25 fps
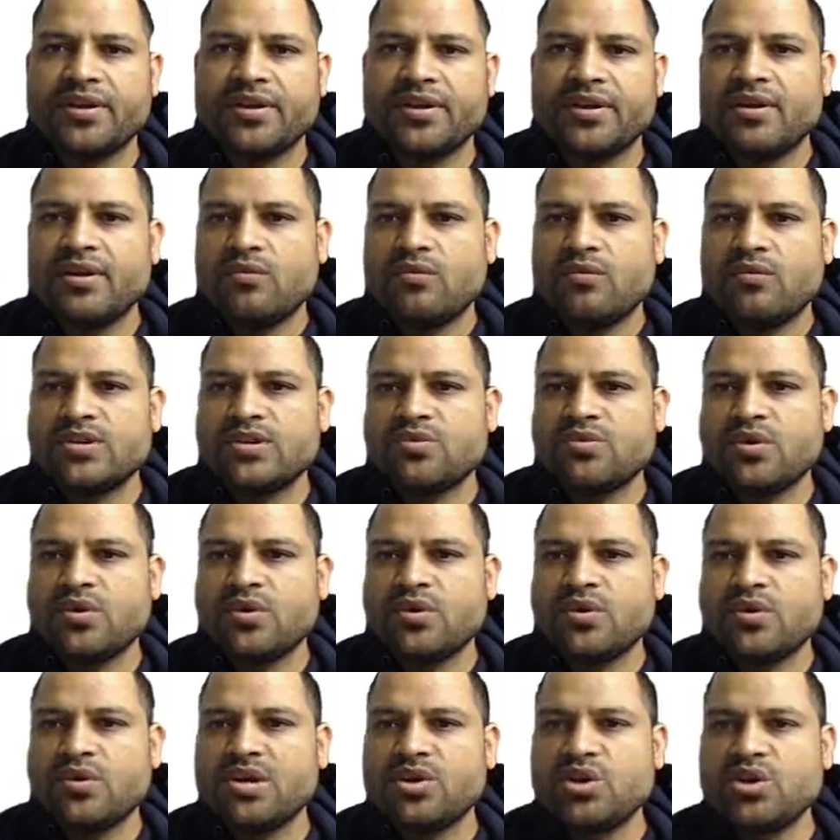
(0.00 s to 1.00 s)
Once you are
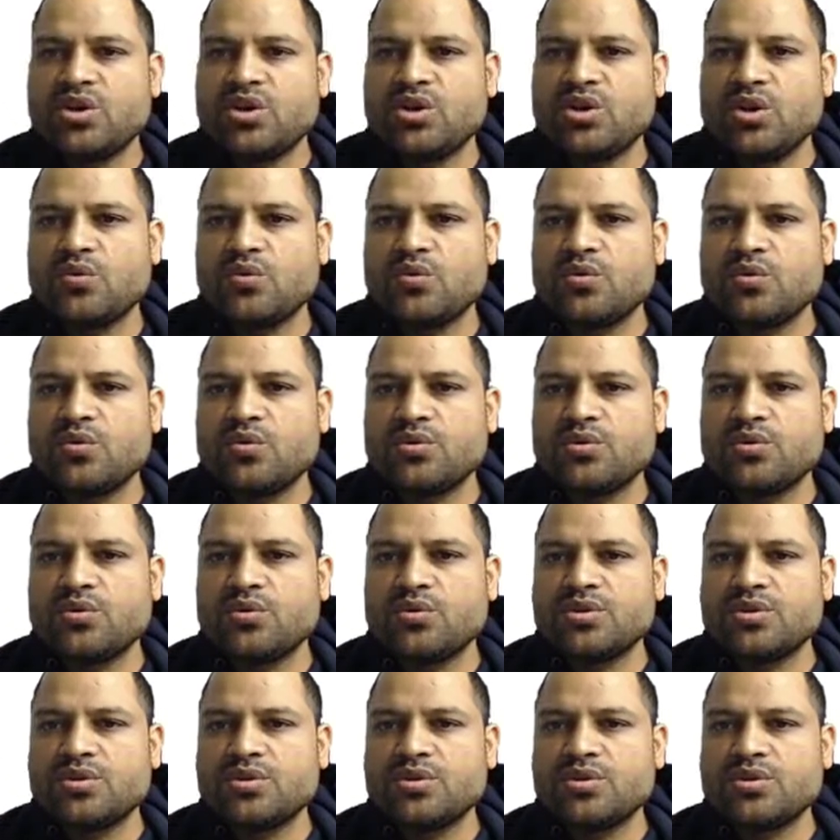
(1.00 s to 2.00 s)
there, you have to go to
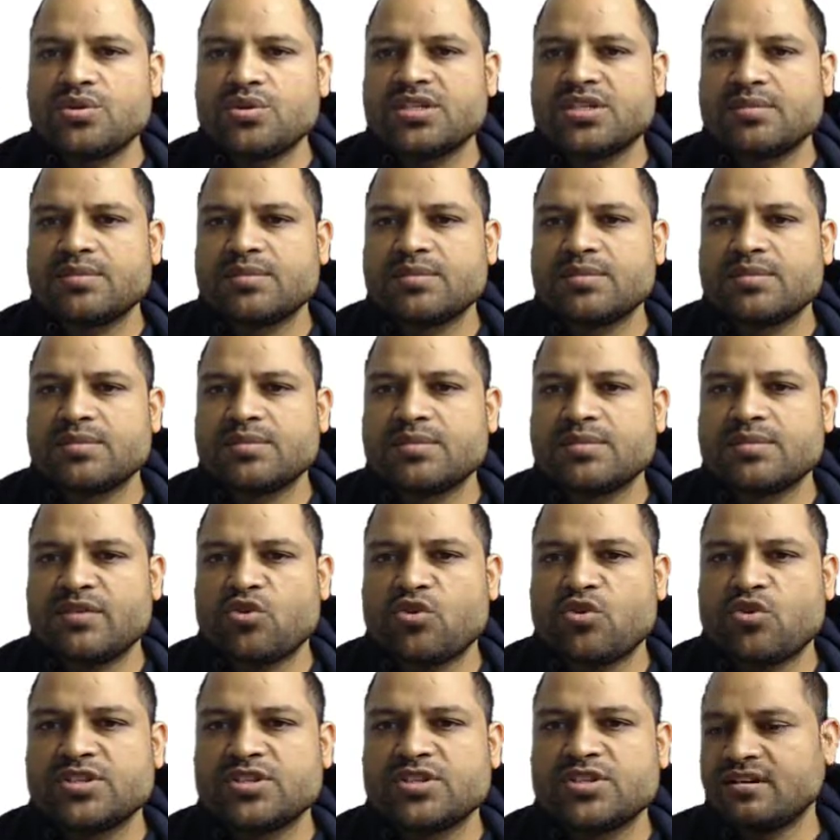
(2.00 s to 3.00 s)
this performance tab.
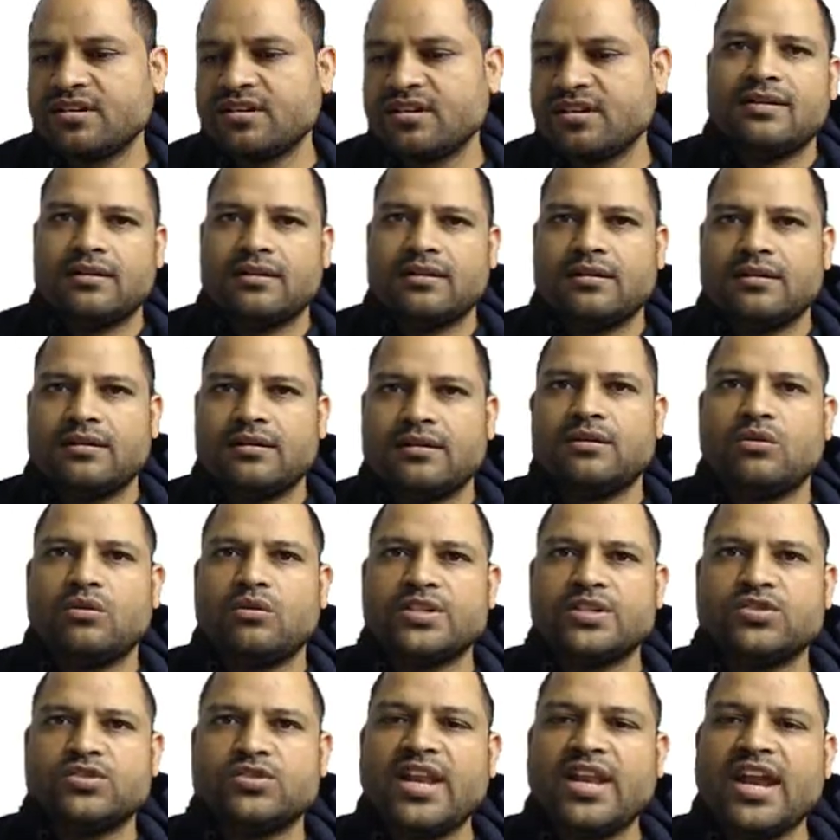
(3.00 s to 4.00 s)
Okay. Um,
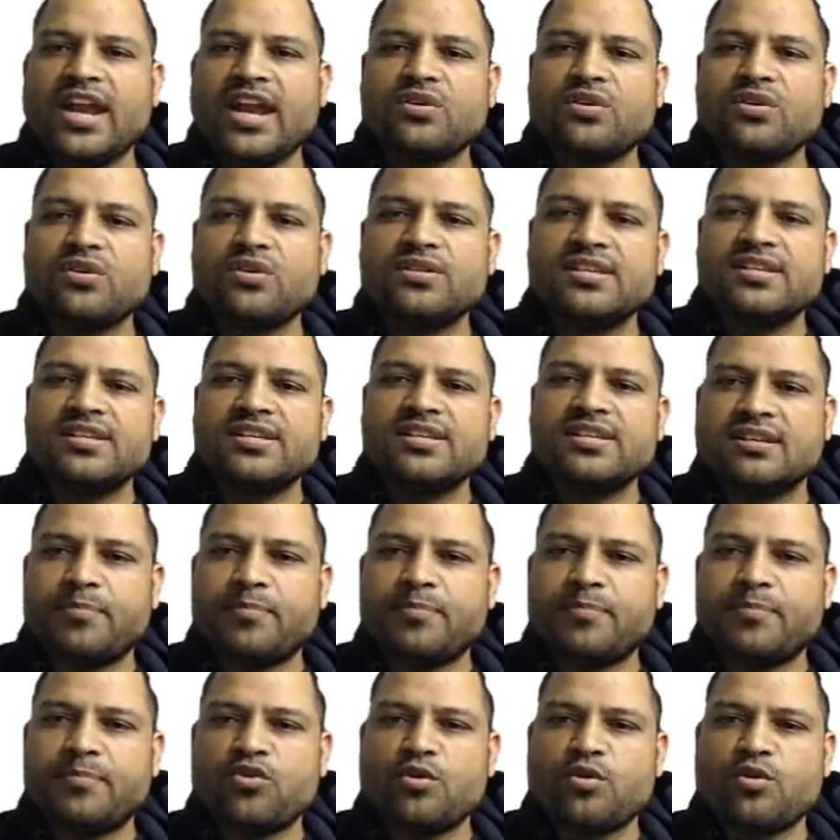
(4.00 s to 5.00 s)
once you land on this uh,
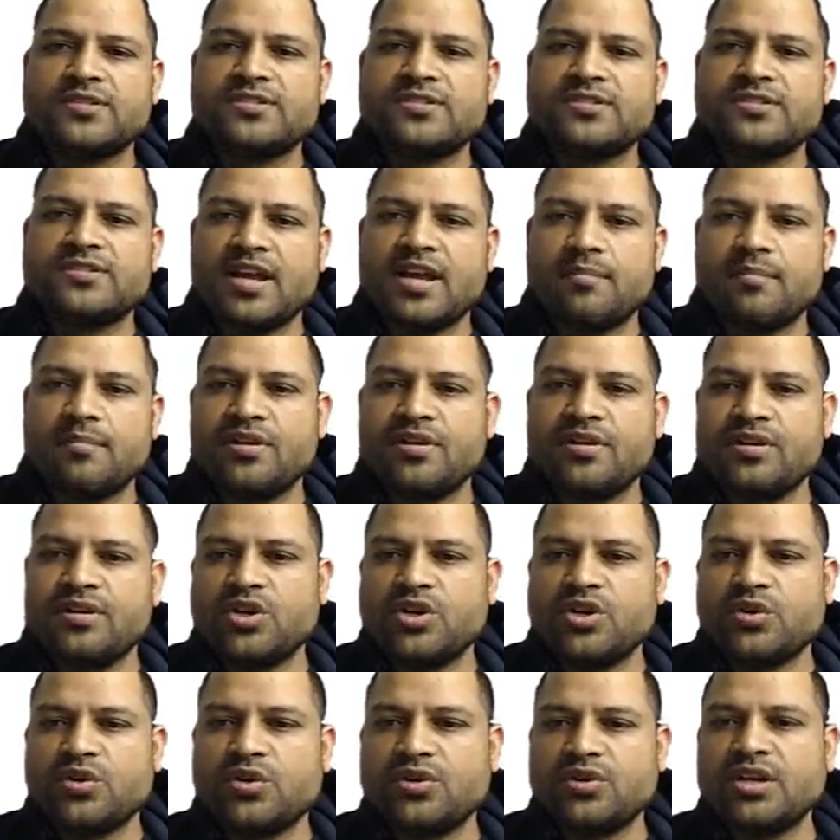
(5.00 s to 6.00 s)
performance tab, you
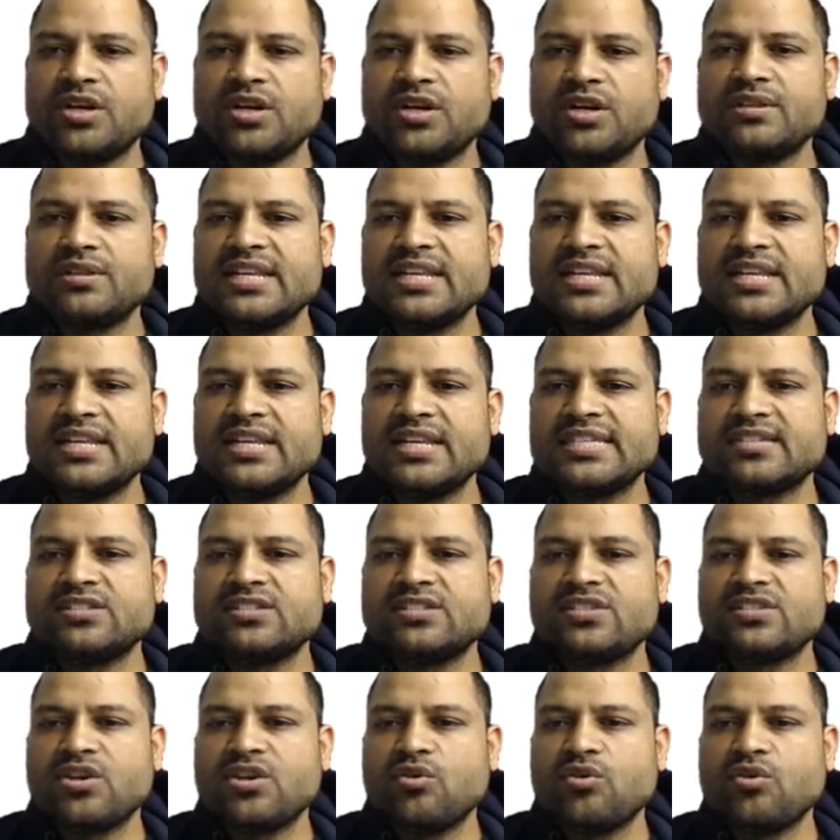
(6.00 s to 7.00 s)
have to click on the disk
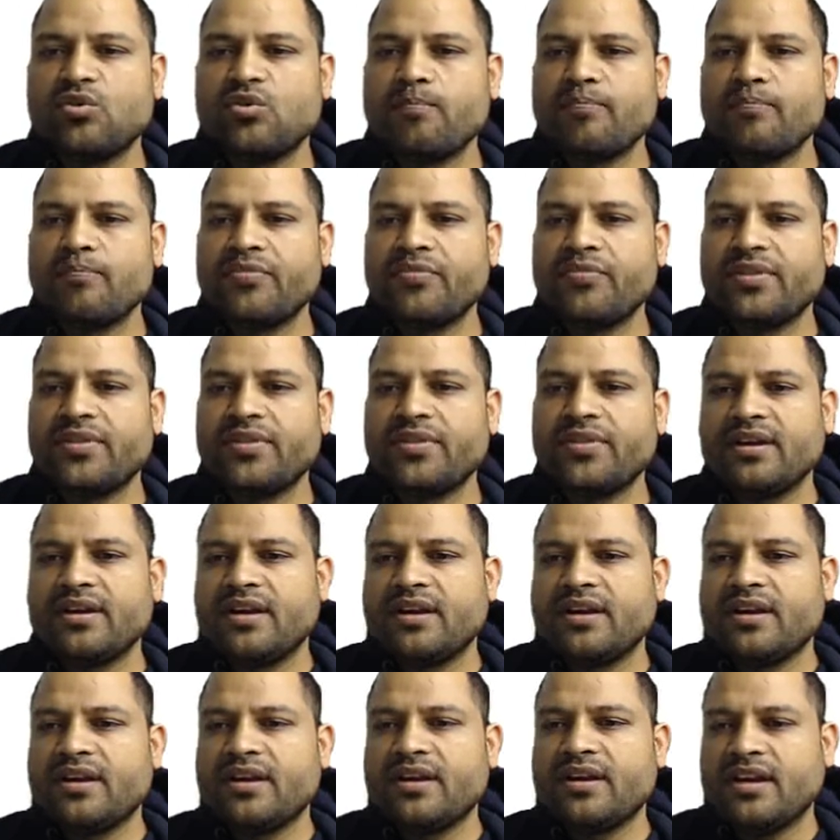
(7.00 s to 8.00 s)
zero
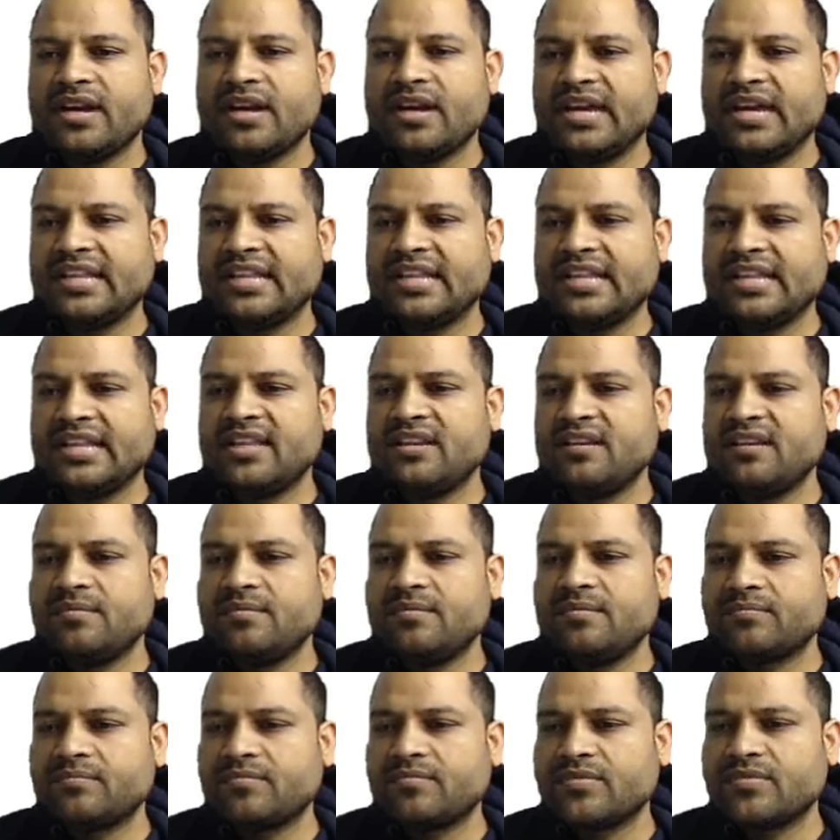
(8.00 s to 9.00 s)
and then
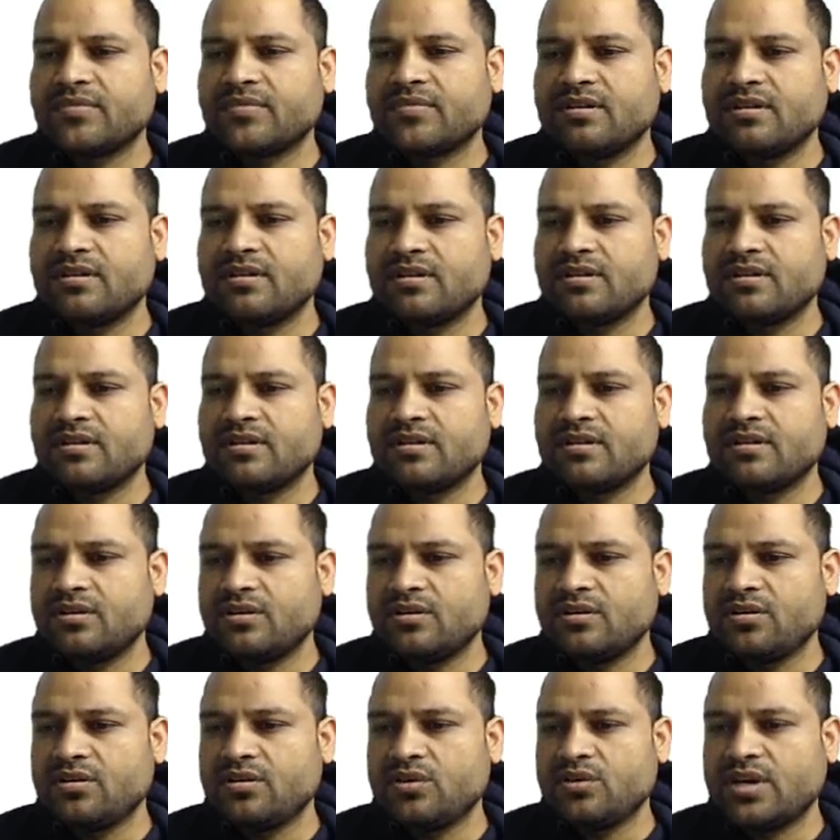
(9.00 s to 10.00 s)

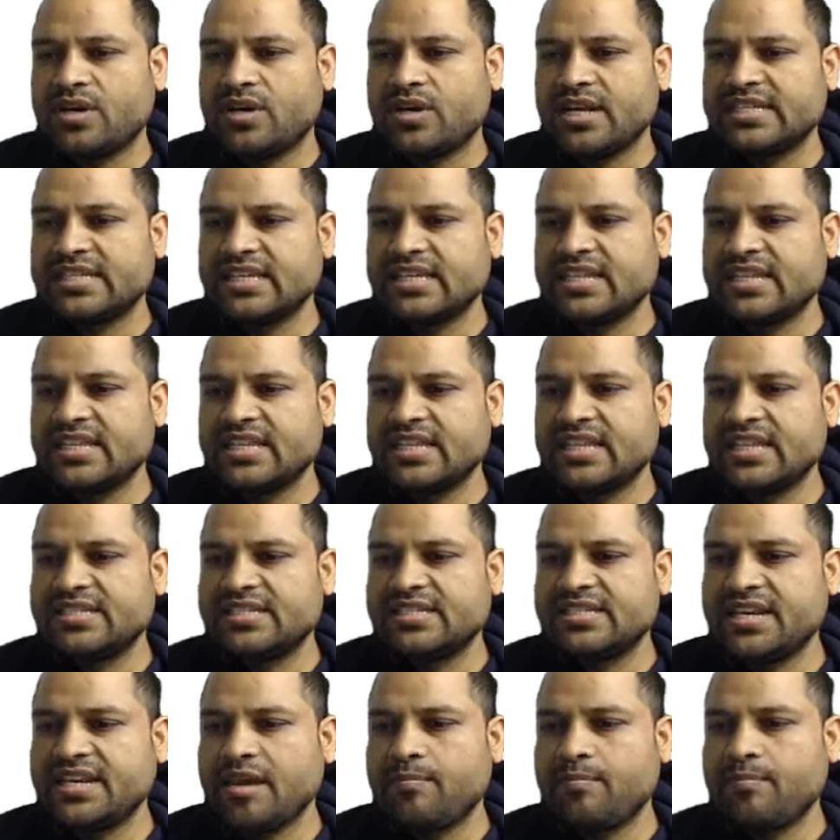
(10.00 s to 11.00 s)
you can see there is a
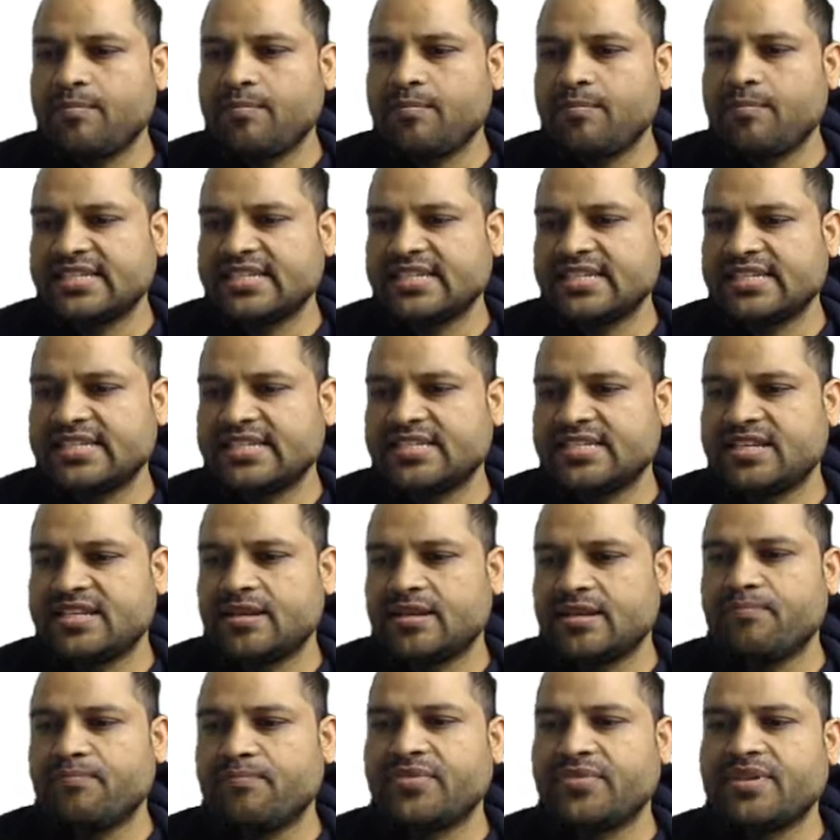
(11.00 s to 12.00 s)
type as
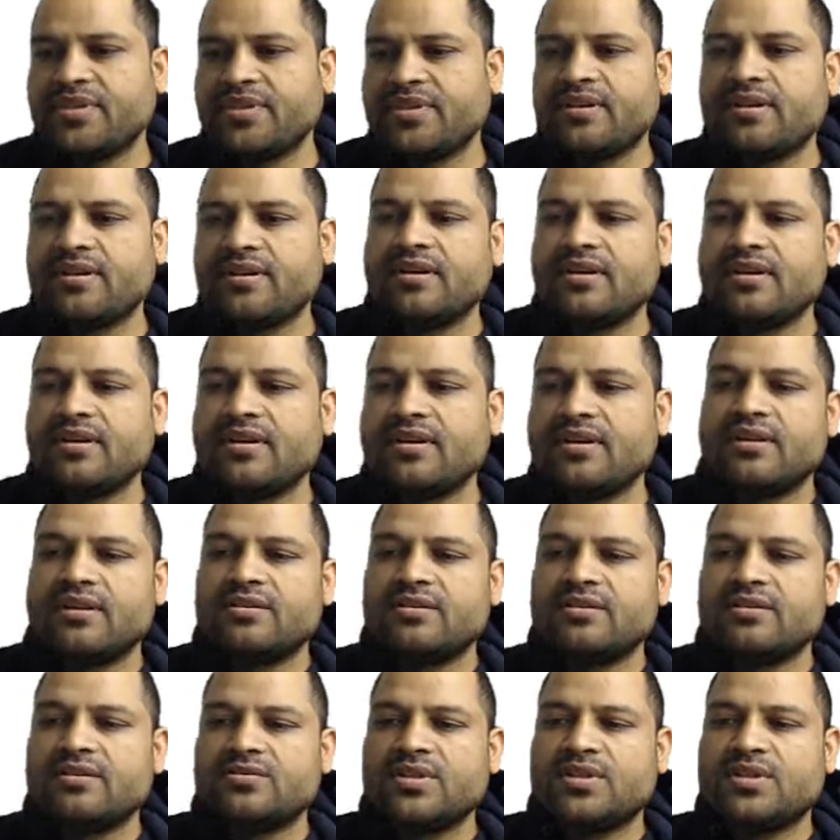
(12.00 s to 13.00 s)
SSD
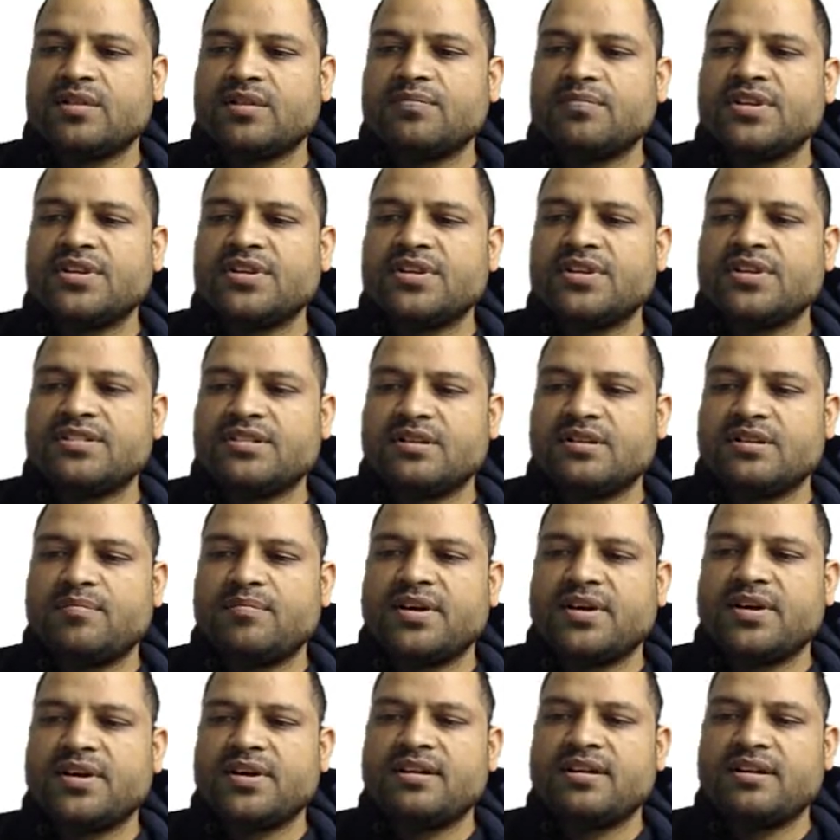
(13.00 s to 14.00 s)
so that means uh, my